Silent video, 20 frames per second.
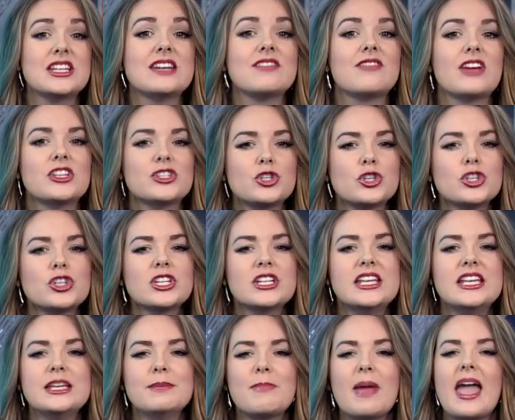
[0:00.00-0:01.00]
investors should
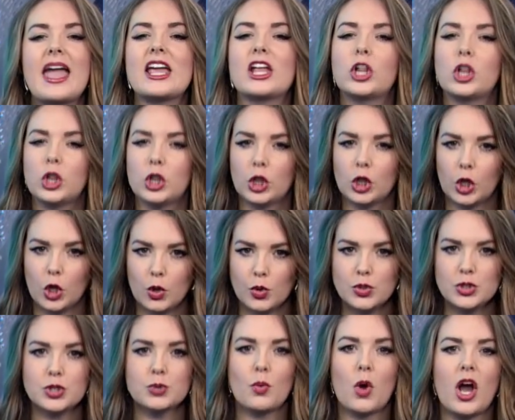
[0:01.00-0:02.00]
keep a
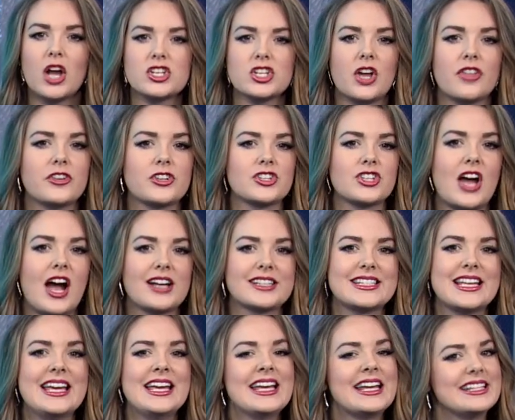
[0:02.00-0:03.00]
close watch on their stocks